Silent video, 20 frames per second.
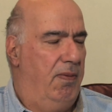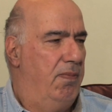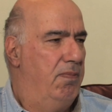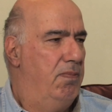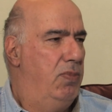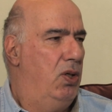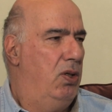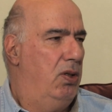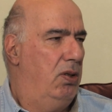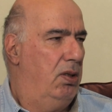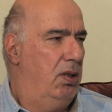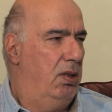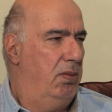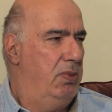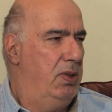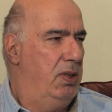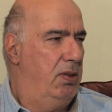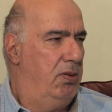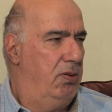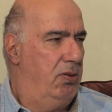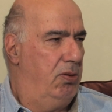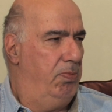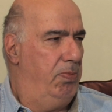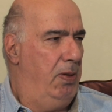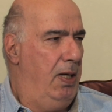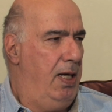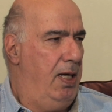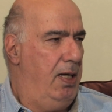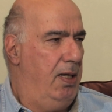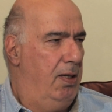ball to
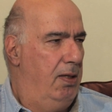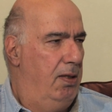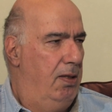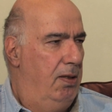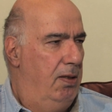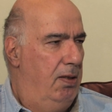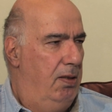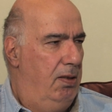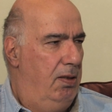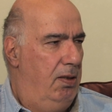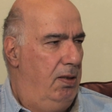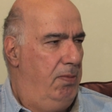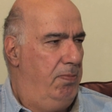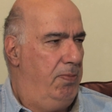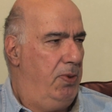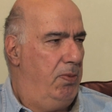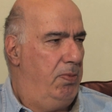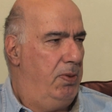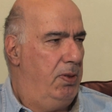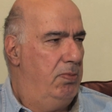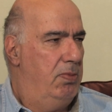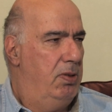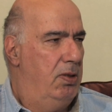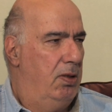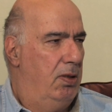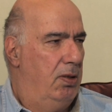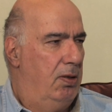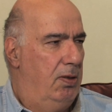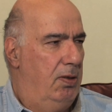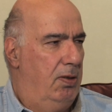play, a proper ball.